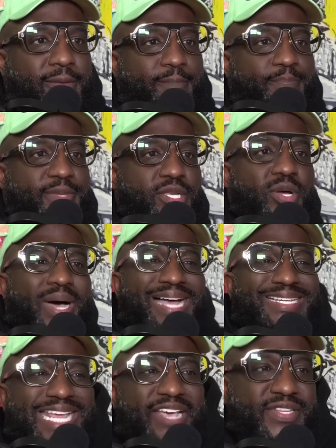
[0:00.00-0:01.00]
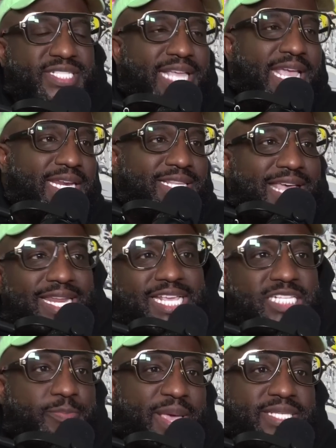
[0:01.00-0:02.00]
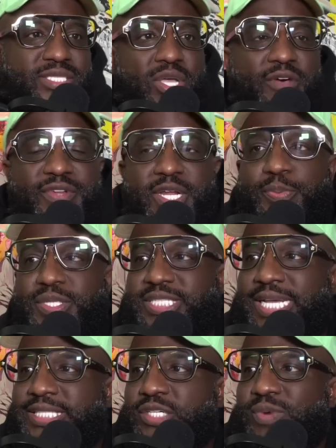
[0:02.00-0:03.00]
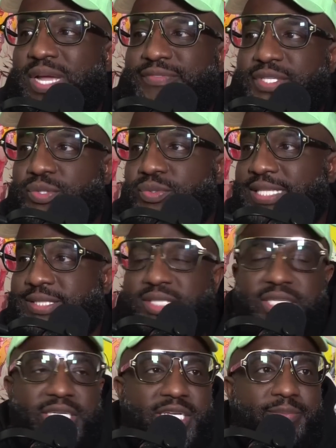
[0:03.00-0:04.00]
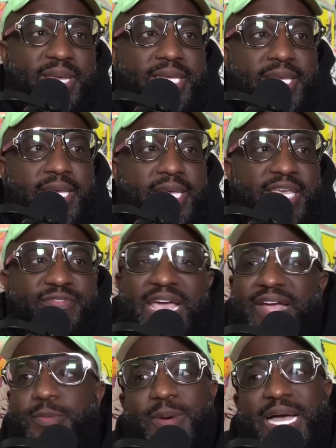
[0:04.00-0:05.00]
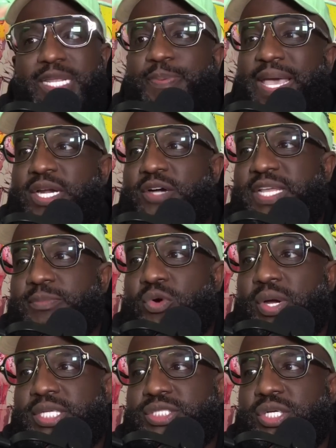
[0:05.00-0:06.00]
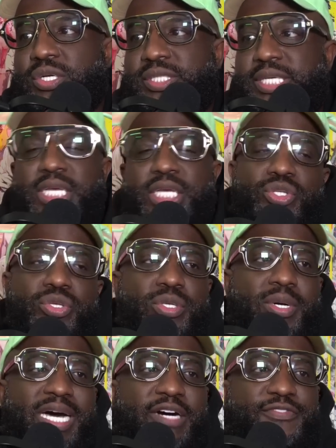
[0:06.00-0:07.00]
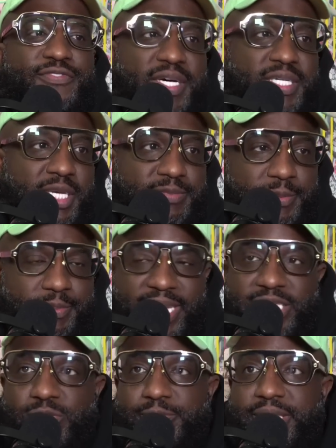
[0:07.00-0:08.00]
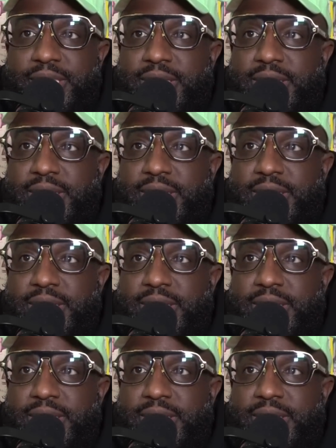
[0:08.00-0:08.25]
You know how devastating that is based off of their projected revenue that they're looking to make? If everybody paid off their mortgage early, do you know how fucked up the banks would be?